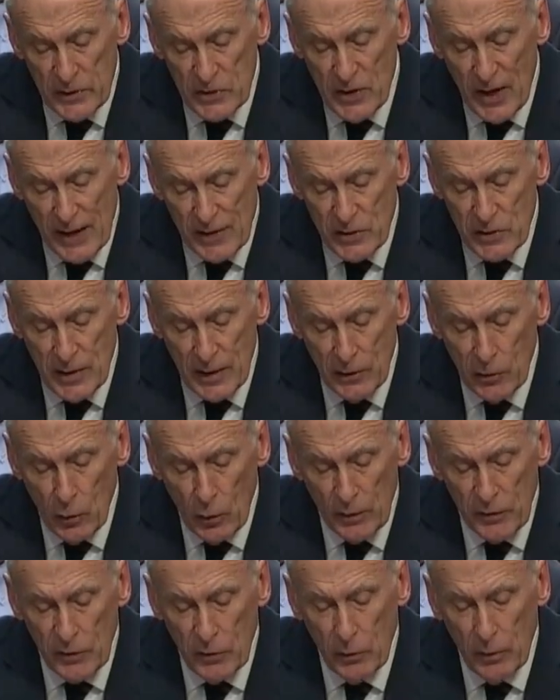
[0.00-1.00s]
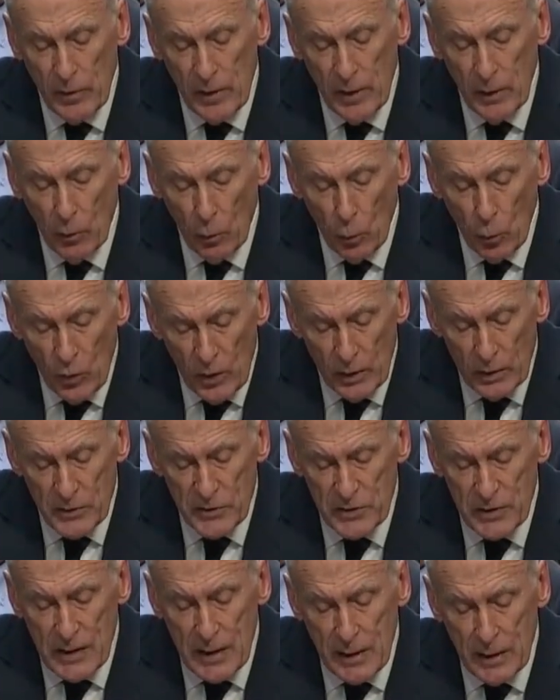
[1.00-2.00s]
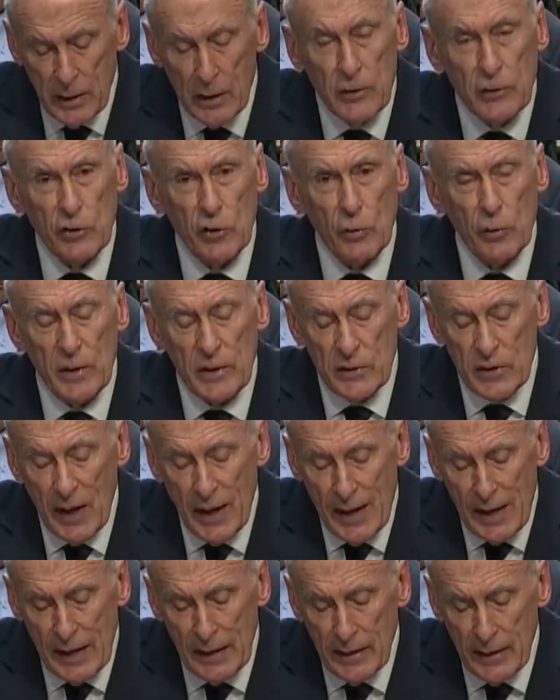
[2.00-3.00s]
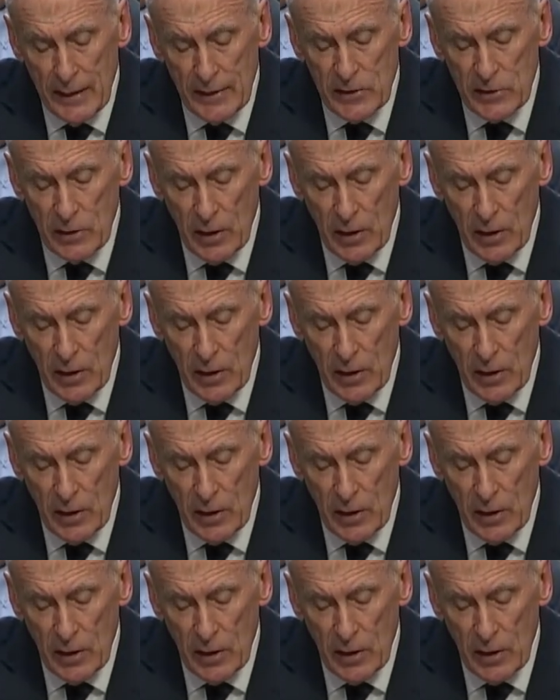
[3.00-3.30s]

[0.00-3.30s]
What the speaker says: assess that North Korea will seek to retain its